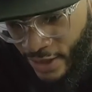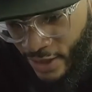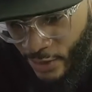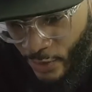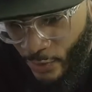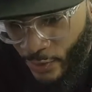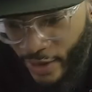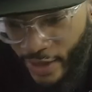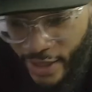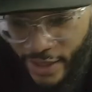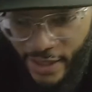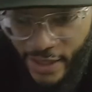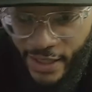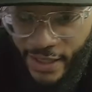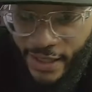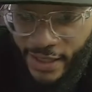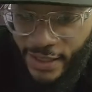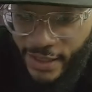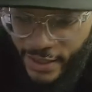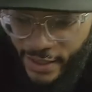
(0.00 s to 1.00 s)
We're gonna
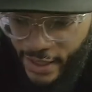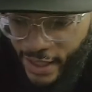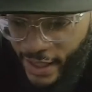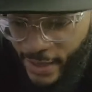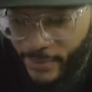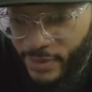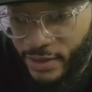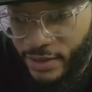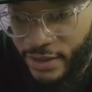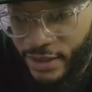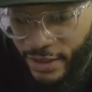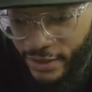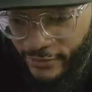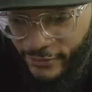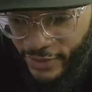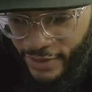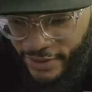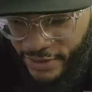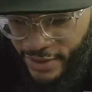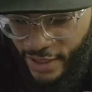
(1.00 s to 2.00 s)
need, I
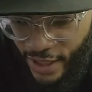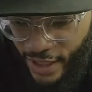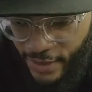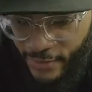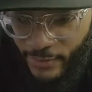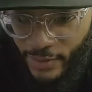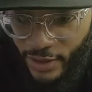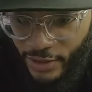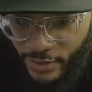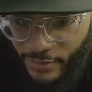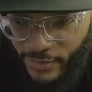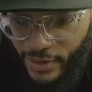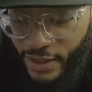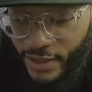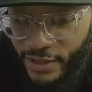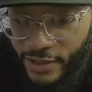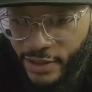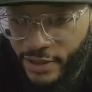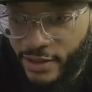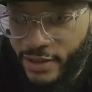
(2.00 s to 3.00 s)
believe, a
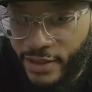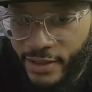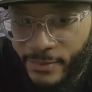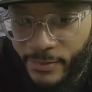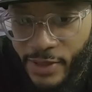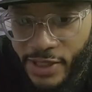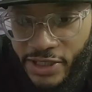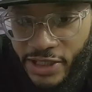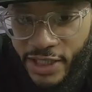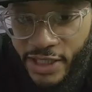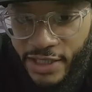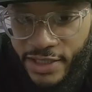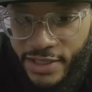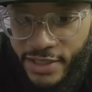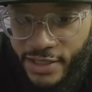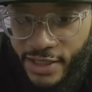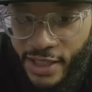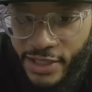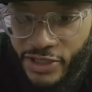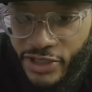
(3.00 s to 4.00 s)
10mm, a bunch of
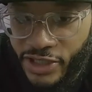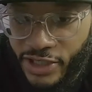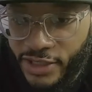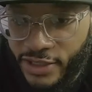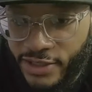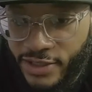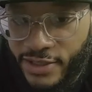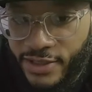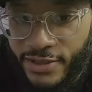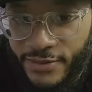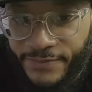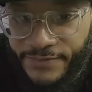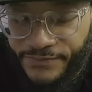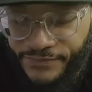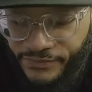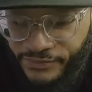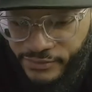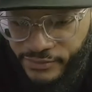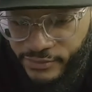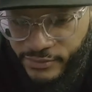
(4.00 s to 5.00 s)
extensions,
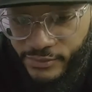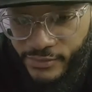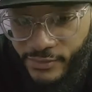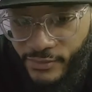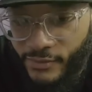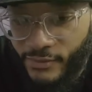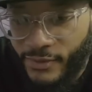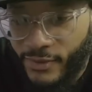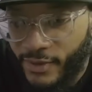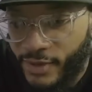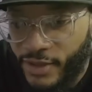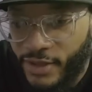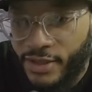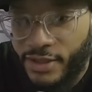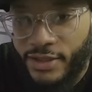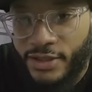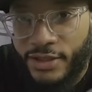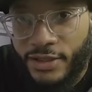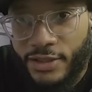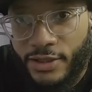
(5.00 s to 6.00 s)

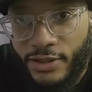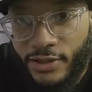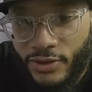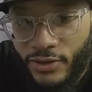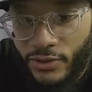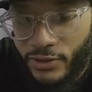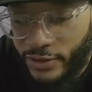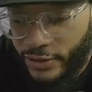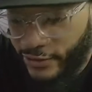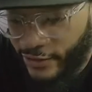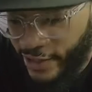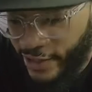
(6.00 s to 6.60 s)
little 1/4